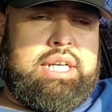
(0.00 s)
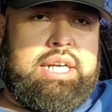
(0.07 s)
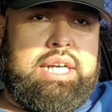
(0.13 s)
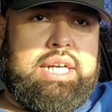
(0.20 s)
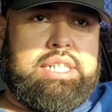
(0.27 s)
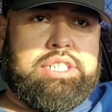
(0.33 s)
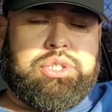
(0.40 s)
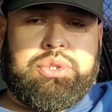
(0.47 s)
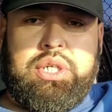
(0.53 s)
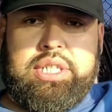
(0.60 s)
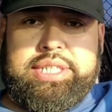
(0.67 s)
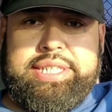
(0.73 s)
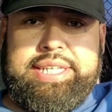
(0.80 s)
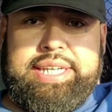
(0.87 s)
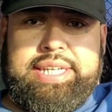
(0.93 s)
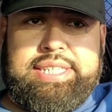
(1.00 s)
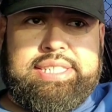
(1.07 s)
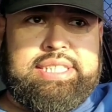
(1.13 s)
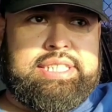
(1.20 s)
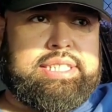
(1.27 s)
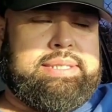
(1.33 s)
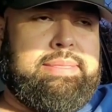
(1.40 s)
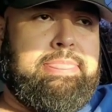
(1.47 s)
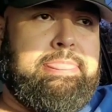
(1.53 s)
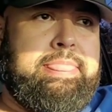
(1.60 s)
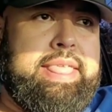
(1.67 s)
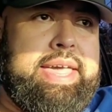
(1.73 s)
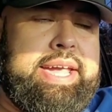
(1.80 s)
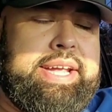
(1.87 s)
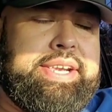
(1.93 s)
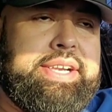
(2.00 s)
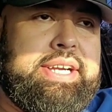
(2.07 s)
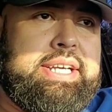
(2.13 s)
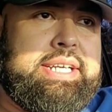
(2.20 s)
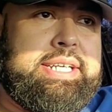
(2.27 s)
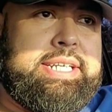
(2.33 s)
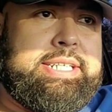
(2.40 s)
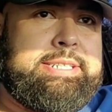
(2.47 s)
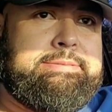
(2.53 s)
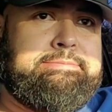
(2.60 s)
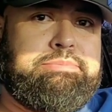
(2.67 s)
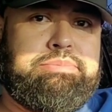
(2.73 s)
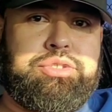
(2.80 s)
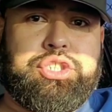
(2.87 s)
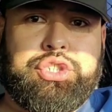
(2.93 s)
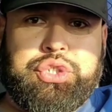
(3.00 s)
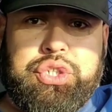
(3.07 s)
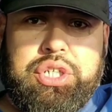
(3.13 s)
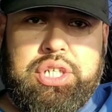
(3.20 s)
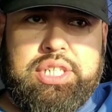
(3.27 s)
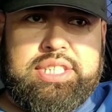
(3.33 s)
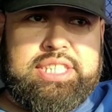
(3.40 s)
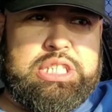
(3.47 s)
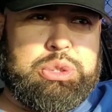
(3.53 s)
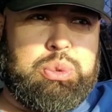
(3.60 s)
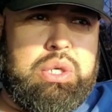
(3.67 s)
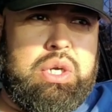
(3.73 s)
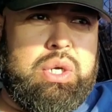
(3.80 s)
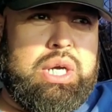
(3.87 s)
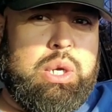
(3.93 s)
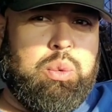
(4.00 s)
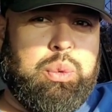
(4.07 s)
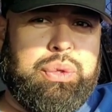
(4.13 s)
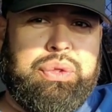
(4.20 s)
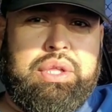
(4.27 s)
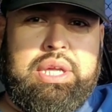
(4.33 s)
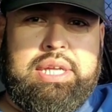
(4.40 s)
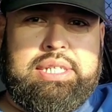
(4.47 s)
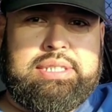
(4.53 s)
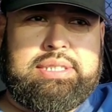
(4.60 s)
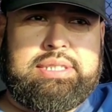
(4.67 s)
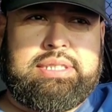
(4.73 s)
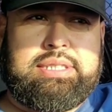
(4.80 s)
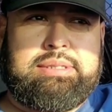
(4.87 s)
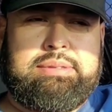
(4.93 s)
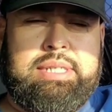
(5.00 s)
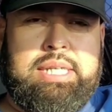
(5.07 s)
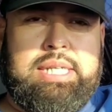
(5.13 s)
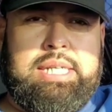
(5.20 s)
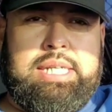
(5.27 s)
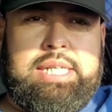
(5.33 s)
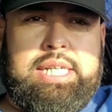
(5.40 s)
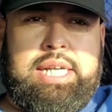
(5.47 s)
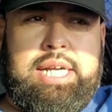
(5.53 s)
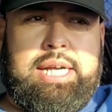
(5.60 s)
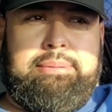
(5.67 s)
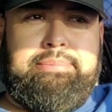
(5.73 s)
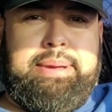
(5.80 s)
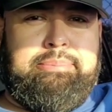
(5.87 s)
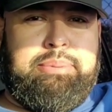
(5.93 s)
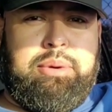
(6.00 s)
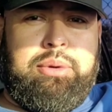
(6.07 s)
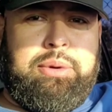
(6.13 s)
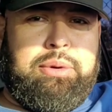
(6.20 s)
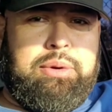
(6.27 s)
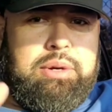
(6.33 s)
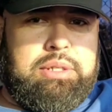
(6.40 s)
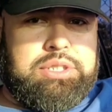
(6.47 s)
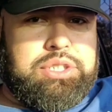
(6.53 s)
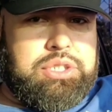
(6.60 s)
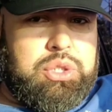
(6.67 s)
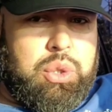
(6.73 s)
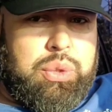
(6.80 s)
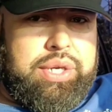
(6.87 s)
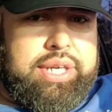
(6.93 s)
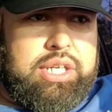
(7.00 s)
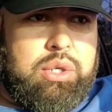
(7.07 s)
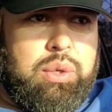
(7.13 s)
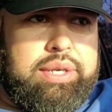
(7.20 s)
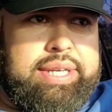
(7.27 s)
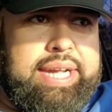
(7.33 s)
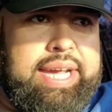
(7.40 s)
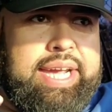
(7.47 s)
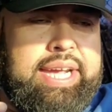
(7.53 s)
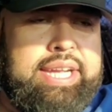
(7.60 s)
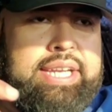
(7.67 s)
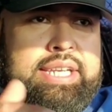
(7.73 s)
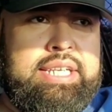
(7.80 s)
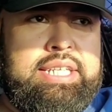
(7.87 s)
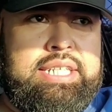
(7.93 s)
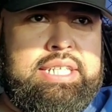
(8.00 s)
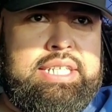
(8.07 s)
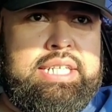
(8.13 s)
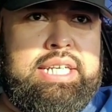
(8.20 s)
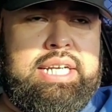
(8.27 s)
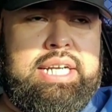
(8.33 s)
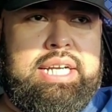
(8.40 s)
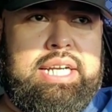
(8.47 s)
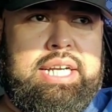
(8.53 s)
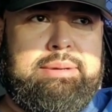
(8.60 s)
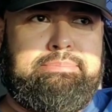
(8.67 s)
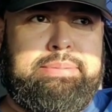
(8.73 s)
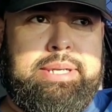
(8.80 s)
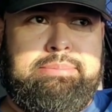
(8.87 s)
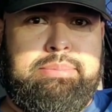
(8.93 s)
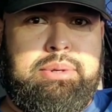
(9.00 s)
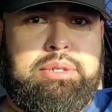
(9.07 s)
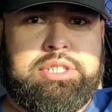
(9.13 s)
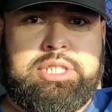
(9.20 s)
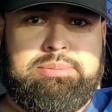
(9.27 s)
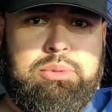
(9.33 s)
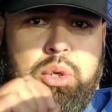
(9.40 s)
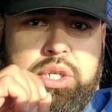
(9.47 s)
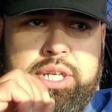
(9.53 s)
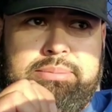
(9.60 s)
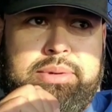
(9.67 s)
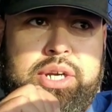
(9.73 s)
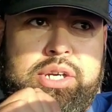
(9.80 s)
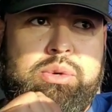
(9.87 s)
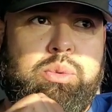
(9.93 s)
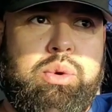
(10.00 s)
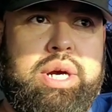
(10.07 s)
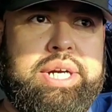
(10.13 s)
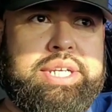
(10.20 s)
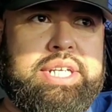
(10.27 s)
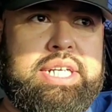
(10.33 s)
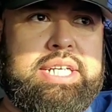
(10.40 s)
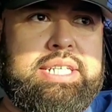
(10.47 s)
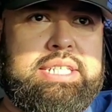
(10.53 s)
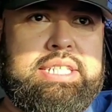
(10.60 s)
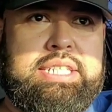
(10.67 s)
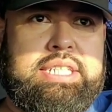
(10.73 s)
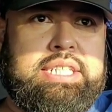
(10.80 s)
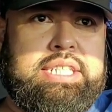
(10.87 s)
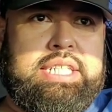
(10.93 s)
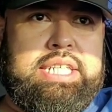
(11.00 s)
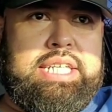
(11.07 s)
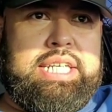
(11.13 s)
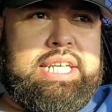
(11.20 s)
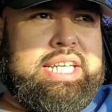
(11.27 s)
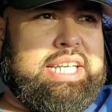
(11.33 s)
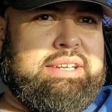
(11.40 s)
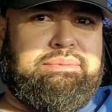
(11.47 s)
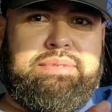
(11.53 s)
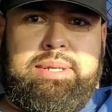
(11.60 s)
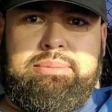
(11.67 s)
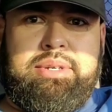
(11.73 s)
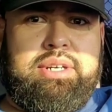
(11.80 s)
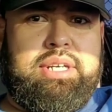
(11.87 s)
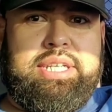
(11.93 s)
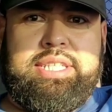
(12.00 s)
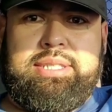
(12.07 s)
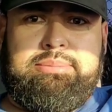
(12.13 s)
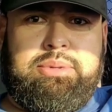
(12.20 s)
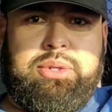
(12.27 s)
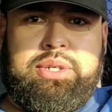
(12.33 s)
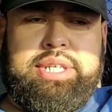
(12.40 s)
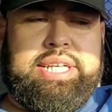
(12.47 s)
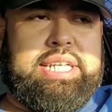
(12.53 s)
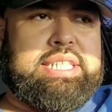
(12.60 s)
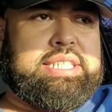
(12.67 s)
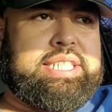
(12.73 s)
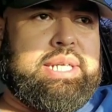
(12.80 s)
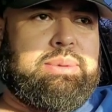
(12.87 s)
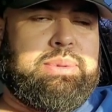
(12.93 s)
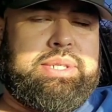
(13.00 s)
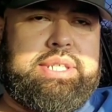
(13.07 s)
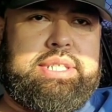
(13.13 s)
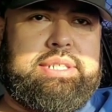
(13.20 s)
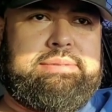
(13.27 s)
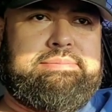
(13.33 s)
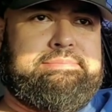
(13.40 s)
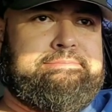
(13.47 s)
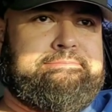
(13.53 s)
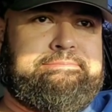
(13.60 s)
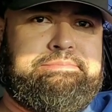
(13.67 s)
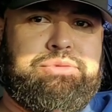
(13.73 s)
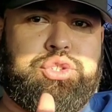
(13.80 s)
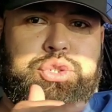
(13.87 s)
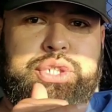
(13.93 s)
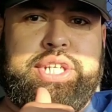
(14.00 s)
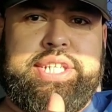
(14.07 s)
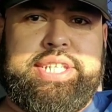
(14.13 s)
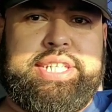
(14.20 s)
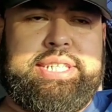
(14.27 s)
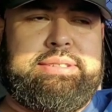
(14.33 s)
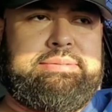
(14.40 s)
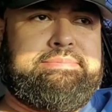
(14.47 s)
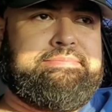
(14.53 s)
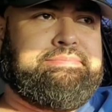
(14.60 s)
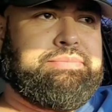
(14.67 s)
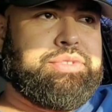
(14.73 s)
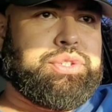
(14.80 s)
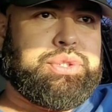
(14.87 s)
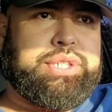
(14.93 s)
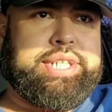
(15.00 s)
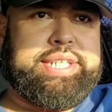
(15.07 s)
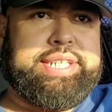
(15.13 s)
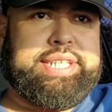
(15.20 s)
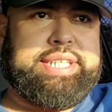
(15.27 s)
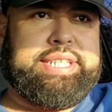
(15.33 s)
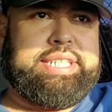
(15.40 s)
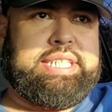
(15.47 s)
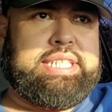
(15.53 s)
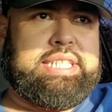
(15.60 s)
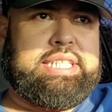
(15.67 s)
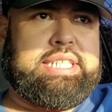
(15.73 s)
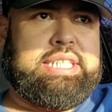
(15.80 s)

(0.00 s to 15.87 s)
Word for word: uh, drunkenness, and um, drugs as well. I witnessed uh, people snoring cocaine, uh, people smoking marijuana, and from early in the morning, they were drinking, drinking.